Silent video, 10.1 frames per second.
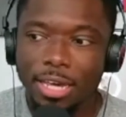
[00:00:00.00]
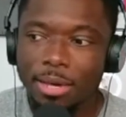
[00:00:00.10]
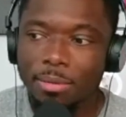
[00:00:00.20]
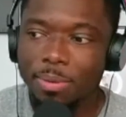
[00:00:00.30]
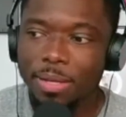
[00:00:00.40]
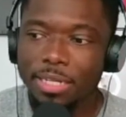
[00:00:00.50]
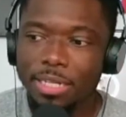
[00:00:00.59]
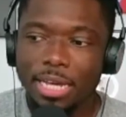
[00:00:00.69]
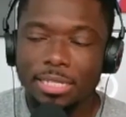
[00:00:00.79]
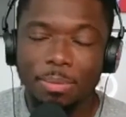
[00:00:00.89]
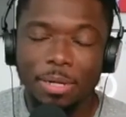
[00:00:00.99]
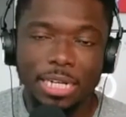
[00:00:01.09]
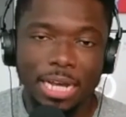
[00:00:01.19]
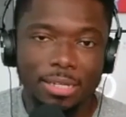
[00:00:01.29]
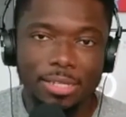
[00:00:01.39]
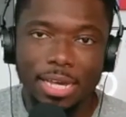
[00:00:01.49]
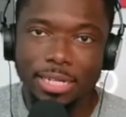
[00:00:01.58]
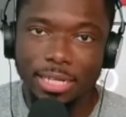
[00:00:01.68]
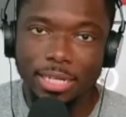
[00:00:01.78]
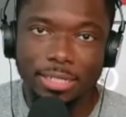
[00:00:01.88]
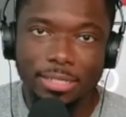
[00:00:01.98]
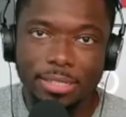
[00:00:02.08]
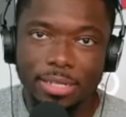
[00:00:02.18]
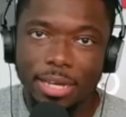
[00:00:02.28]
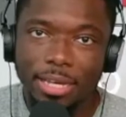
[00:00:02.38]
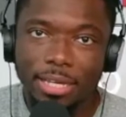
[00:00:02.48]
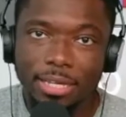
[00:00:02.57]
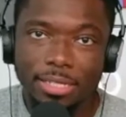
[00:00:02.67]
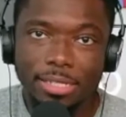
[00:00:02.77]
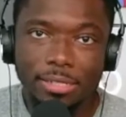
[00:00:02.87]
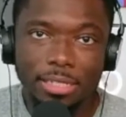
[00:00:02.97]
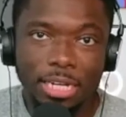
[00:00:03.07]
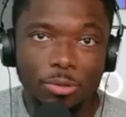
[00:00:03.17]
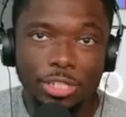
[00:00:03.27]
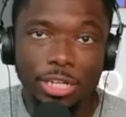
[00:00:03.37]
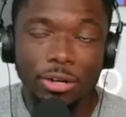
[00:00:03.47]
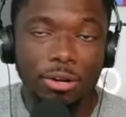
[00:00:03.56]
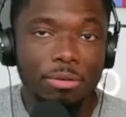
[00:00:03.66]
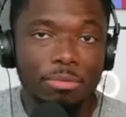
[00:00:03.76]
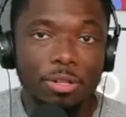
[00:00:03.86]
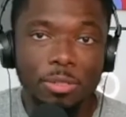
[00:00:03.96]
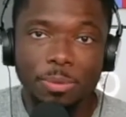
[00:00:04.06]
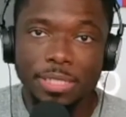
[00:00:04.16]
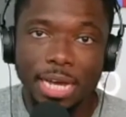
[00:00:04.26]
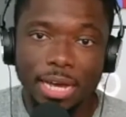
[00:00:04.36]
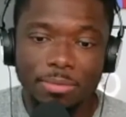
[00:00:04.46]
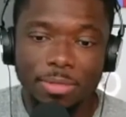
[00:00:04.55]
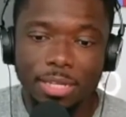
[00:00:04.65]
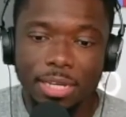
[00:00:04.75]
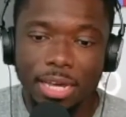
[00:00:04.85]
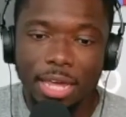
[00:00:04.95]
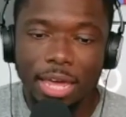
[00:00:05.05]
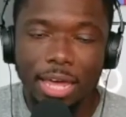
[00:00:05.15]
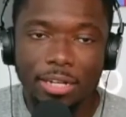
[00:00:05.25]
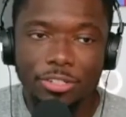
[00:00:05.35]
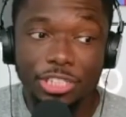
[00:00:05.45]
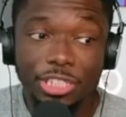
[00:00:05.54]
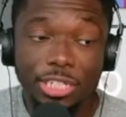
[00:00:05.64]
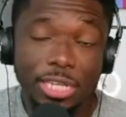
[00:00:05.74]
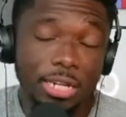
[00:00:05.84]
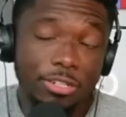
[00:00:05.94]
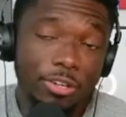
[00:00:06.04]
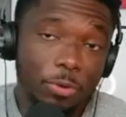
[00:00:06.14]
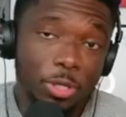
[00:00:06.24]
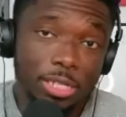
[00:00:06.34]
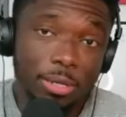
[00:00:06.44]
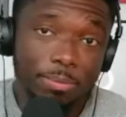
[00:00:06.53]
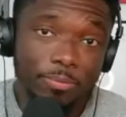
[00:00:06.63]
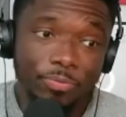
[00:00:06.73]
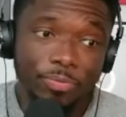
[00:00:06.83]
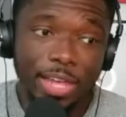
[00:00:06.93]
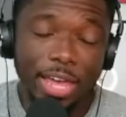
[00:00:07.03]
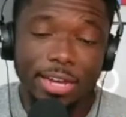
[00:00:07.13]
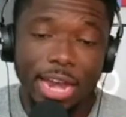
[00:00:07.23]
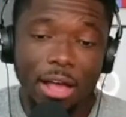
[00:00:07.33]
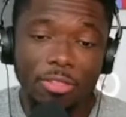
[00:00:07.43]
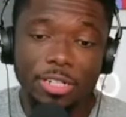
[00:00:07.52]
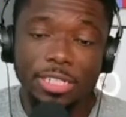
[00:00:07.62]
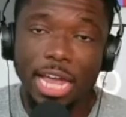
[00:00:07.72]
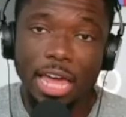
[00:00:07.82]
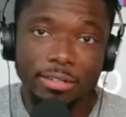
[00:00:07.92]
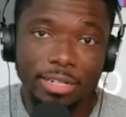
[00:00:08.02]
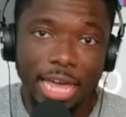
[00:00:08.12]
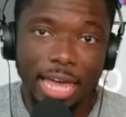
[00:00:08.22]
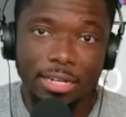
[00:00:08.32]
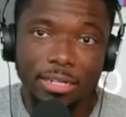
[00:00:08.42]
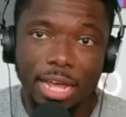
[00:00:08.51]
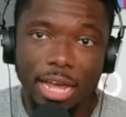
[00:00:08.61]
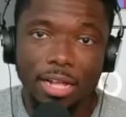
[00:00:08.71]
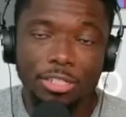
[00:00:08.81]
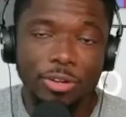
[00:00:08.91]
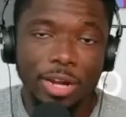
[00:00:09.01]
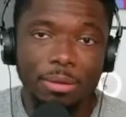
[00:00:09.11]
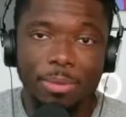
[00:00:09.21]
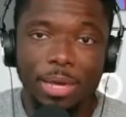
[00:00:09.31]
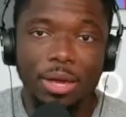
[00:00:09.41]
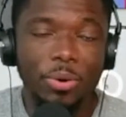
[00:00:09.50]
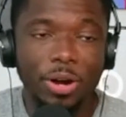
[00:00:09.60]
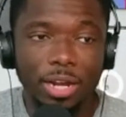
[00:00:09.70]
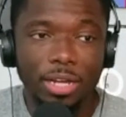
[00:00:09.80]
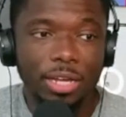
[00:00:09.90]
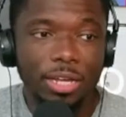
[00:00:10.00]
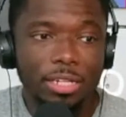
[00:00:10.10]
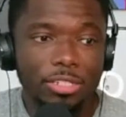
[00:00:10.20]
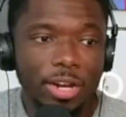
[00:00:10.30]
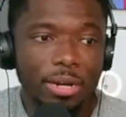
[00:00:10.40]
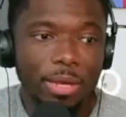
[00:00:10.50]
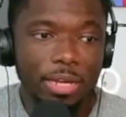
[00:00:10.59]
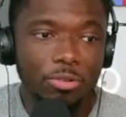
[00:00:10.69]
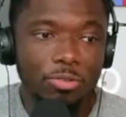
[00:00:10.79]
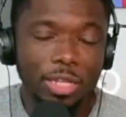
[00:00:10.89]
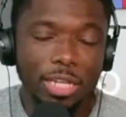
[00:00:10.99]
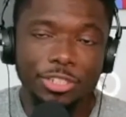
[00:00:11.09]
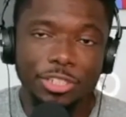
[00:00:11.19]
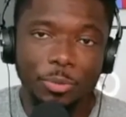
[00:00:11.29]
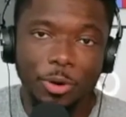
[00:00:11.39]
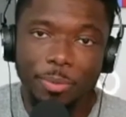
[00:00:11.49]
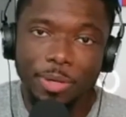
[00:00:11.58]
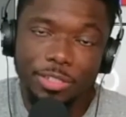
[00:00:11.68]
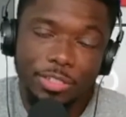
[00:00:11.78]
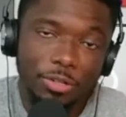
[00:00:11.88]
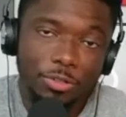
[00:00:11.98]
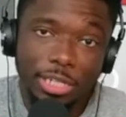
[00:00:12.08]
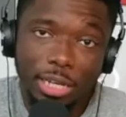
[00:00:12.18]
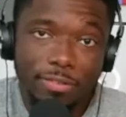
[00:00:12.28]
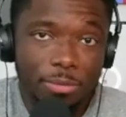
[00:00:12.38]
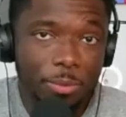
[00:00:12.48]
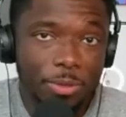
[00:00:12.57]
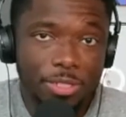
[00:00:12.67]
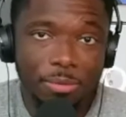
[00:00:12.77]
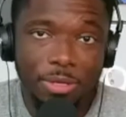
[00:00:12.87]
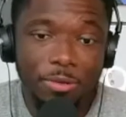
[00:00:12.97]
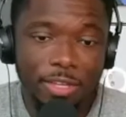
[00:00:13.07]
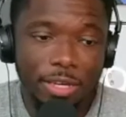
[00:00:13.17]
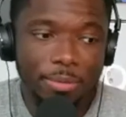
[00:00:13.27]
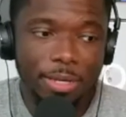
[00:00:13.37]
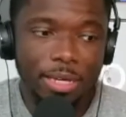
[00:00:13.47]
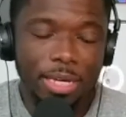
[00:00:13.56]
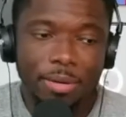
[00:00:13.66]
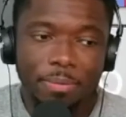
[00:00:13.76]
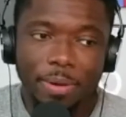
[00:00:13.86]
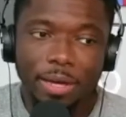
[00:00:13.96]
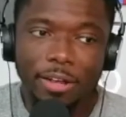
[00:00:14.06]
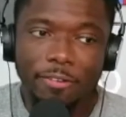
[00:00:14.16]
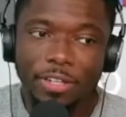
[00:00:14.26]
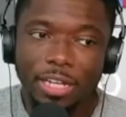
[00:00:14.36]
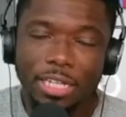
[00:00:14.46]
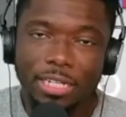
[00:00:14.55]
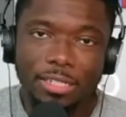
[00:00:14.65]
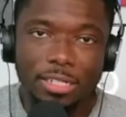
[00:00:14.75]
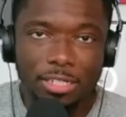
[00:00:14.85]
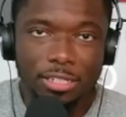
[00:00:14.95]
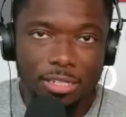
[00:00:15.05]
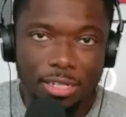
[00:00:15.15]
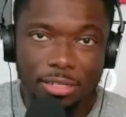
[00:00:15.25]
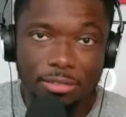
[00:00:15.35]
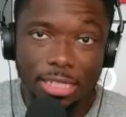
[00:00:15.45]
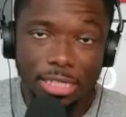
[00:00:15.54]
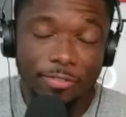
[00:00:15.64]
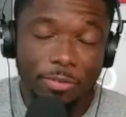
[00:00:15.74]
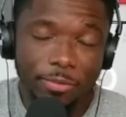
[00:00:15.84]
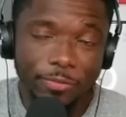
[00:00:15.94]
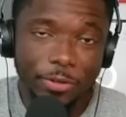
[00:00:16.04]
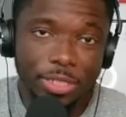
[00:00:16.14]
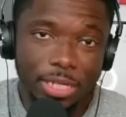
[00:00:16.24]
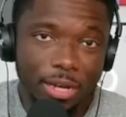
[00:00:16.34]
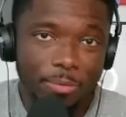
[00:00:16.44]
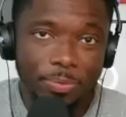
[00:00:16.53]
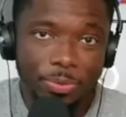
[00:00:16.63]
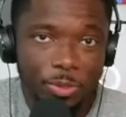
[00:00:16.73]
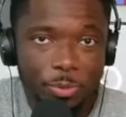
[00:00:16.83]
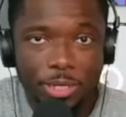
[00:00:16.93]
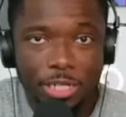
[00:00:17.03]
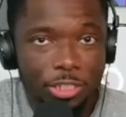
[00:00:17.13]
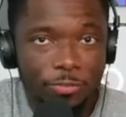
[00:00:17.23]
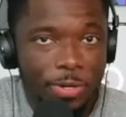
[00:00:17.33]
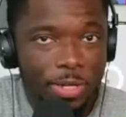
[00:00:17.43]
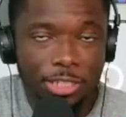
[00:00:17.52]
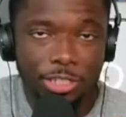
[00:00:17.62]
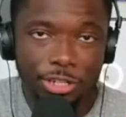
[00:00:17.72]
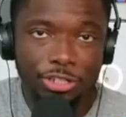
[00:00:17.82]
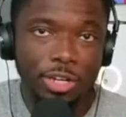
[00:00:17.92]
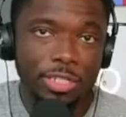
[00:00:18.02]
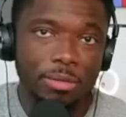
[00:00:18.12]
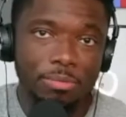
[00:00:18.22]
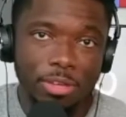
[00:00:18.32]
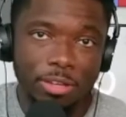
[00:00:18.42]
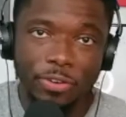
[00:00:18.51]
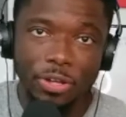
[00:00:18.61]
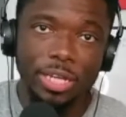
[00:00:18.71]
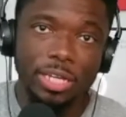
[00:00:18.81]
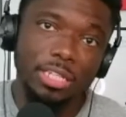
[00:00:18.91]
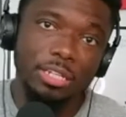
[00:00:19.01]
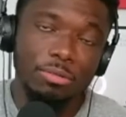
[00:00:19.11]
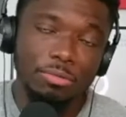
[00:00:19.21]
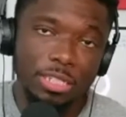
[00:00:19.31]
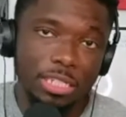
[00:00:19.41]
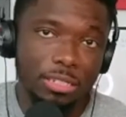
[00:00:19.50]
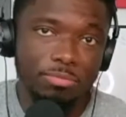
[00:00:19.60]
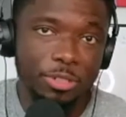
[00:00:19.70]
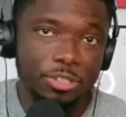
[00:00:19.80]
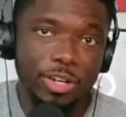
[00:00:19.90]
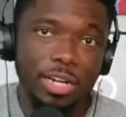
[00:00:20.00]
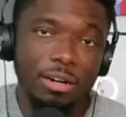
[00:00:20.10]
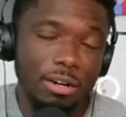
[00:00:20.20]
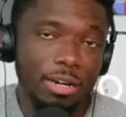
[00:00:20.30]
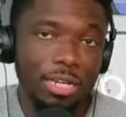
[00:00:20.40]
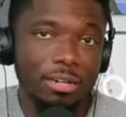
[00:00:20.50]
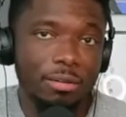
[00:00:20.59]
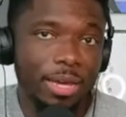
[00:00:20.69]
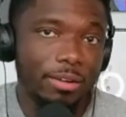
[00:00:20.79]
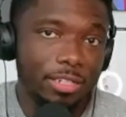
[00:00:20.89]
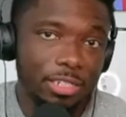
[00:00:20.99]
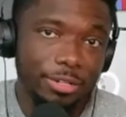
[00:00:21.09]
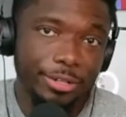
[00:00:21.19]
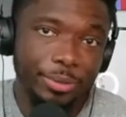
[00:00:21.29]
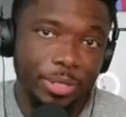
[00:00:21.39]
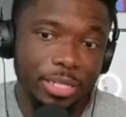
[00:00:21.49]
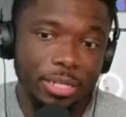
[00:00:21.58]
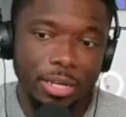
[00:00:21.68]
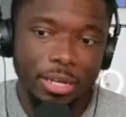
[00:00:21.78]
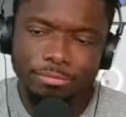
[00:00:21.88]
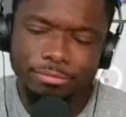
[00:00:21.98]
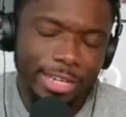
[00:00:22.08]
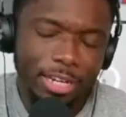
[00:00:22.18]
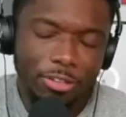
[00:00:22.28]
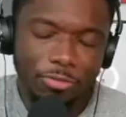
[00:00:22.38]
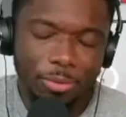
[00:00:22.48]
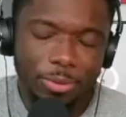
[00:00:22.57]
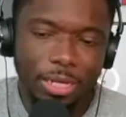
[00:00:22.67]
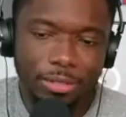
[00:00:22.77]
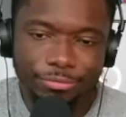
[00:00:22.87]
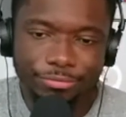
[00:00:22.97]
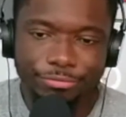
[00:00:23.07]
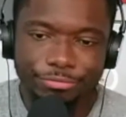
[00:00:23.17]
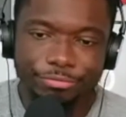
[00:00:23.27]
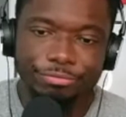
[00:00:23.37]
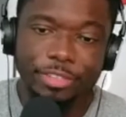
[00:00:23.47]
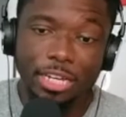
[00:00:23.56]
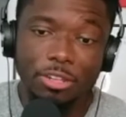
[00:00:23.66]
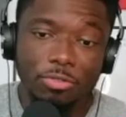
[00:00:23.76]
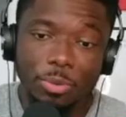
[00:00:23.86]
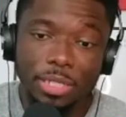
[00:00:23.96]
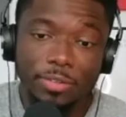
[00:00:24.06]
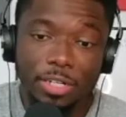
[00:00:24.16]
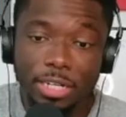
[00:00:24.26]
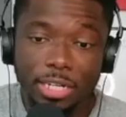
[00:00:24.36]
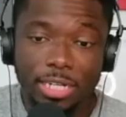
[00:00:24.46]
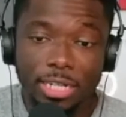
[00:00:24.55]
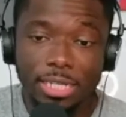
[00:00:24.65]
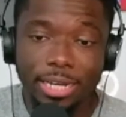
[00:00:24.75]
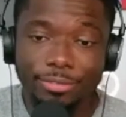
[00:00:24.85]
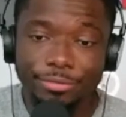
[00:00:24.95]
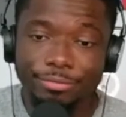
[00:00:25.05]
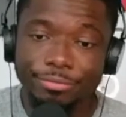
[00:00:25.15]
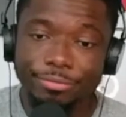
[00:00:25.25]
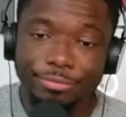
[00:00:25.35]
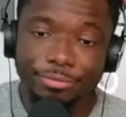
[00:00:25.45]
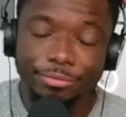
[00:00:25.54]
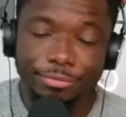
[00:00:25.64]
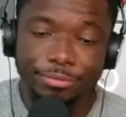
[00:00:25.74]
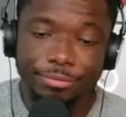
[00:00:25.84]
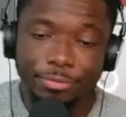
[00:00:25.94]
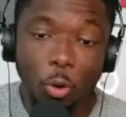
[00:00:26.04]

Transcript: but he has a bunch of outside kids. He's you know cheated on her multiple times, and she decided to divorce him. And now they're together again, uh, trying to make it work, trying to make a new relationship work because you know she loves him and wants to be with him. But I feel like that decision to to leave him the first time was because she felt like she couldn't trust him and felt like you know he betrayed her and their marriage and their union. Ain't nothing wrong with that. Ain't nothing wrong with leaving a nigga that. That's a